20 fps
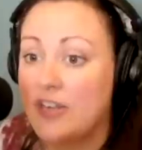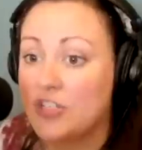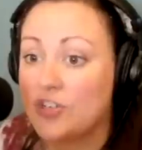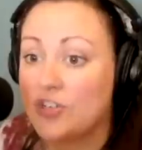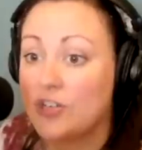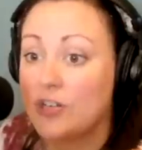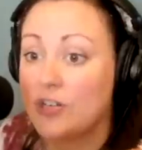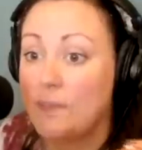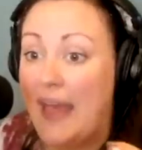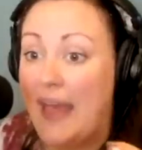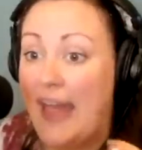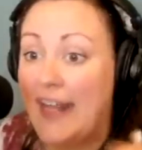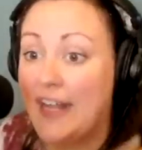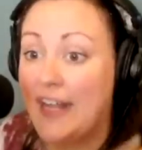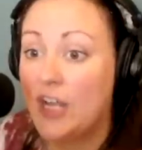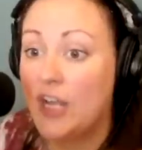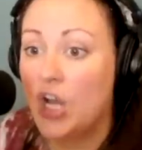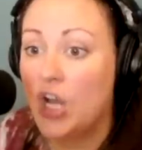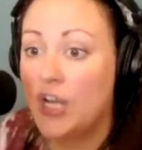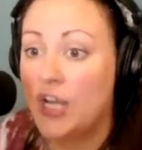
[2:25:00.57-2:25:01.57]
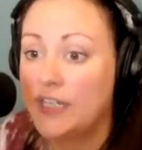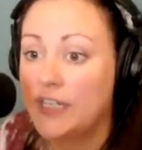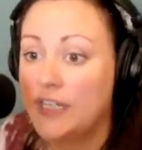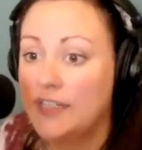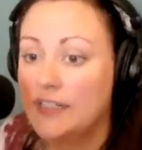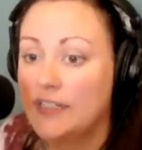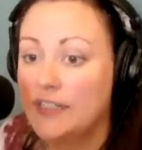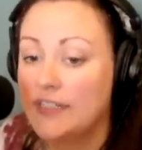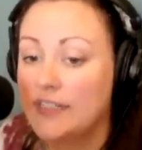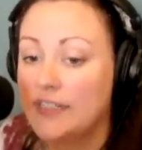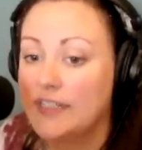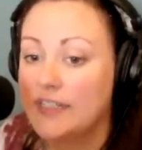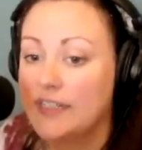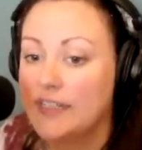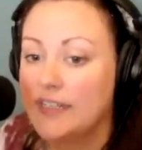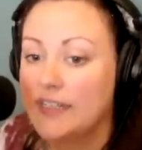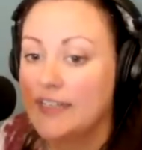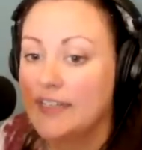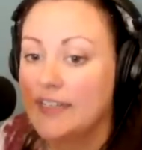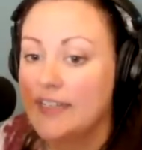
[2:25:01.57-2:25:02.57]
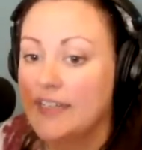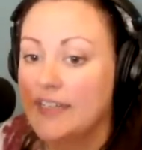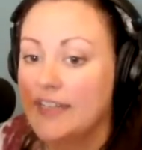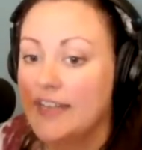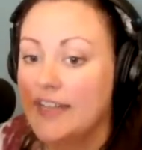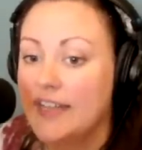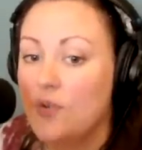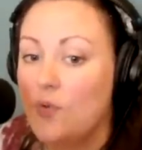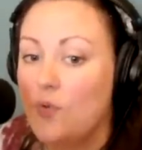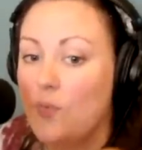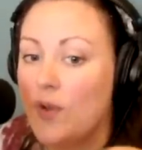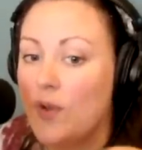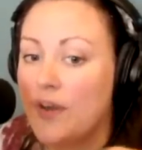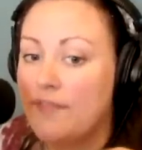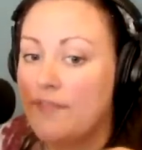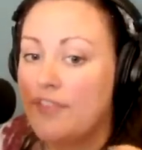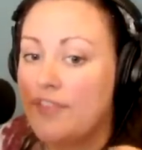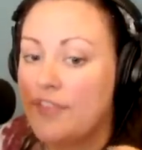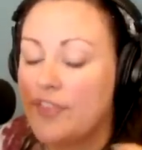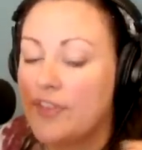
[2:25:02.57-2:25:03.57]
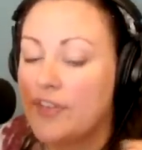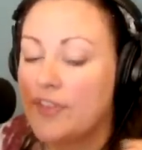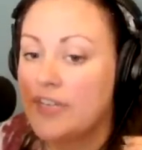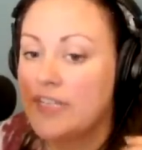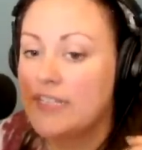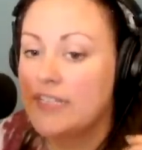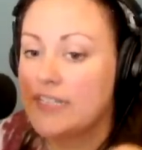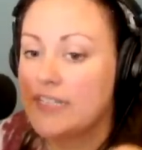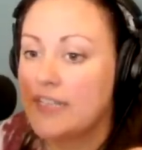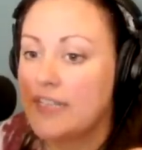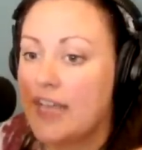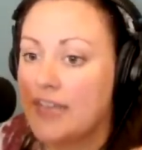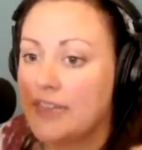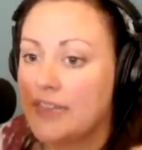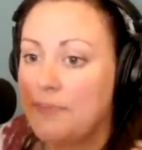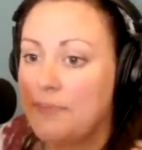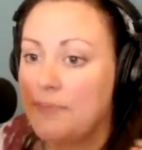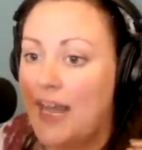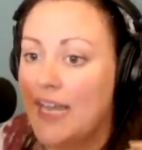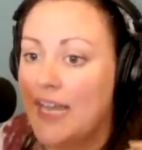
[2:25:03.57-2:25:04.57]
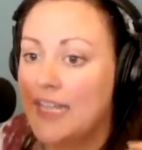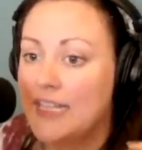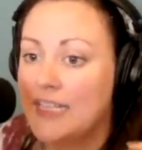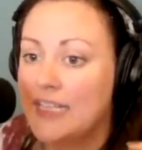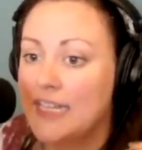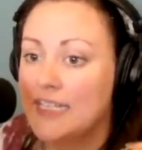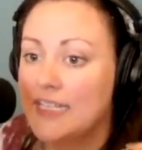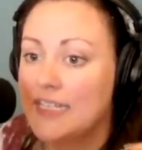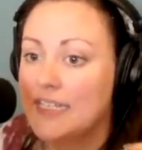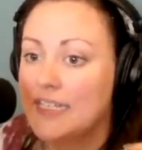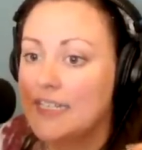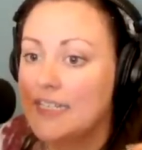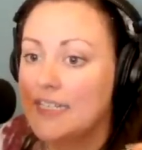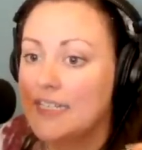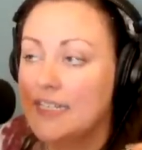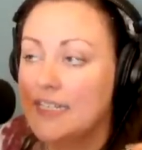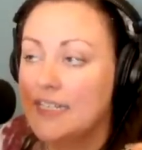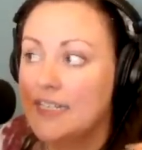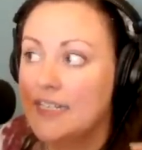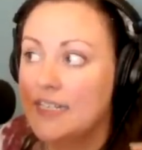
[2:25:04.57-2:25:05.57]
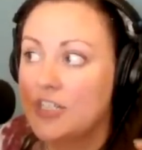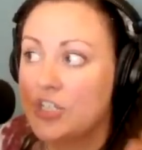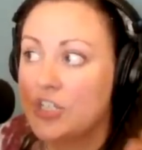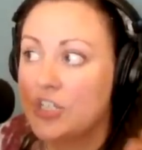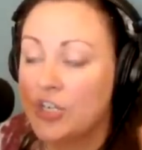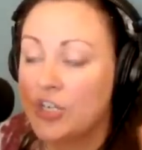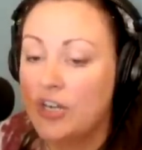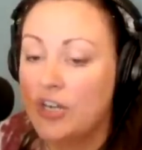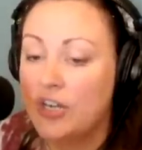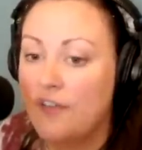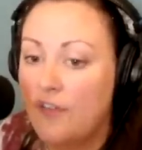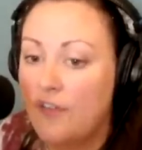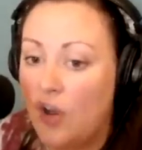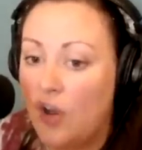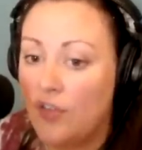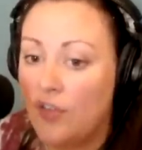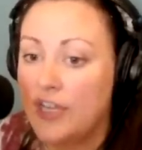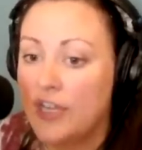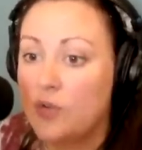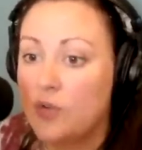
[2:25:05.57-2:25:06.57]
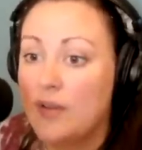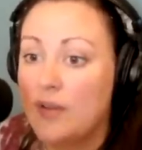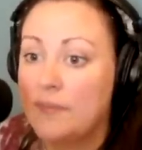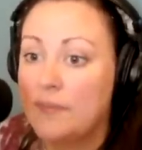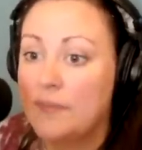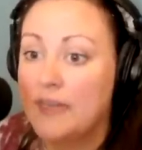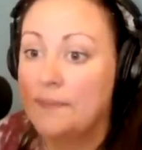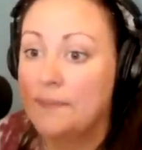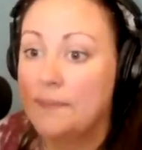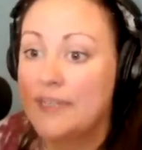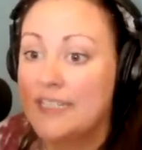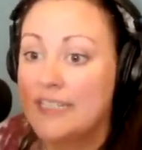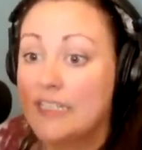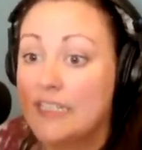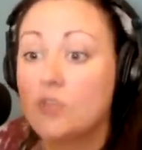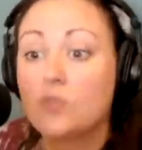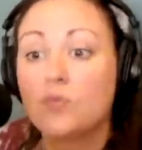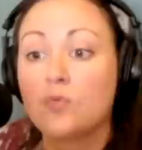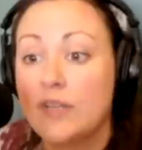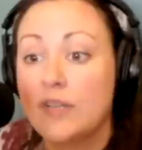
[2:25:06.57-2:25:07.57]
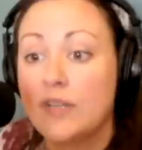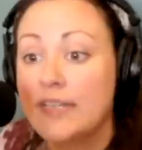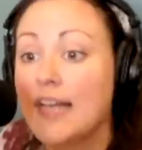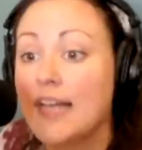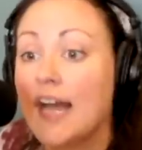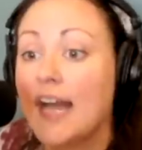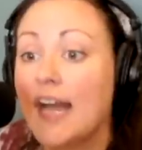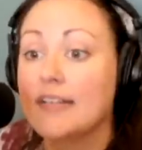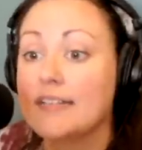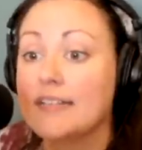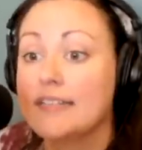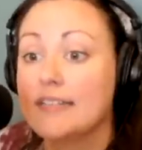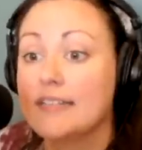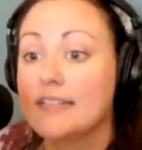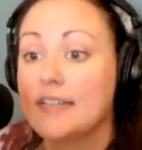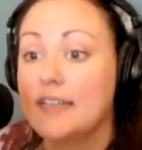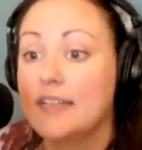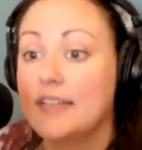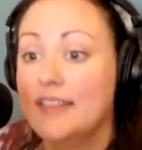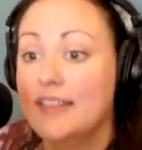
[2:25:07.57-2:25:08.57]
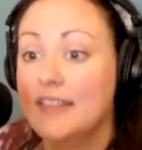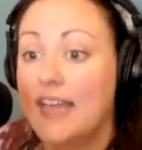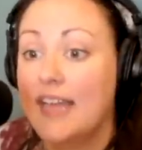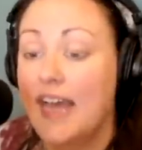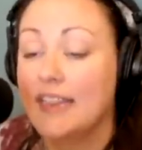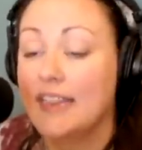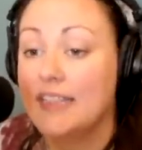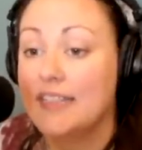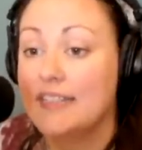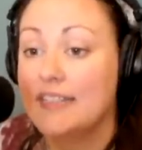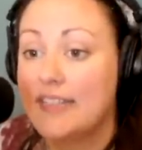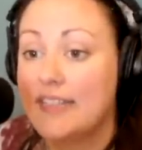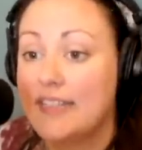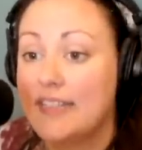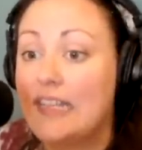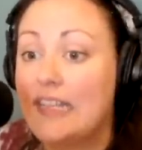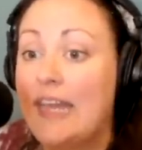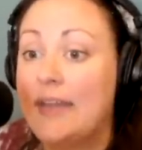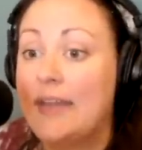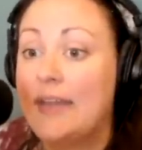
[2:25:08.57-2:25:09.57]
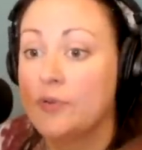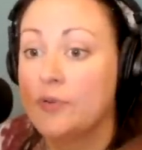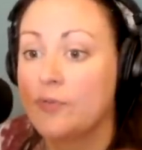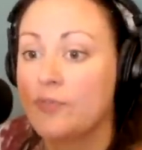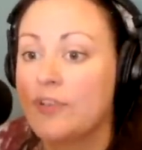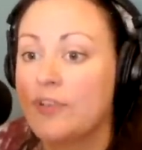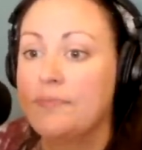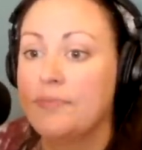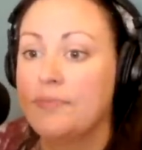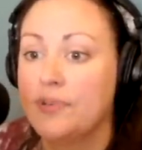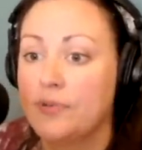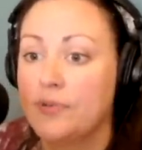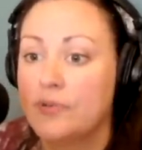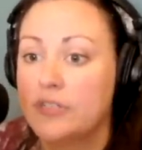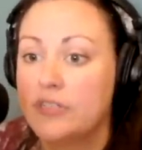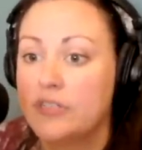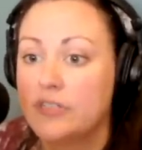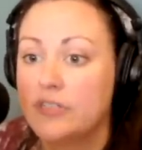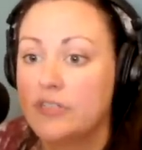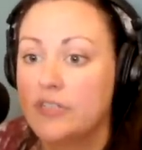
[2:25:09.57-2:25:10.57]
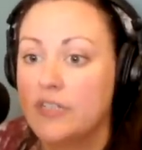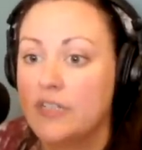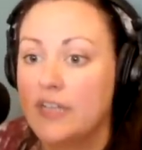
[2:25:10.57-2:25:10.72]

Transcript: it turned back on? Yeah. One of the theories is that the pilot turned off all the equipment but didn't realize that the satellite would reboot.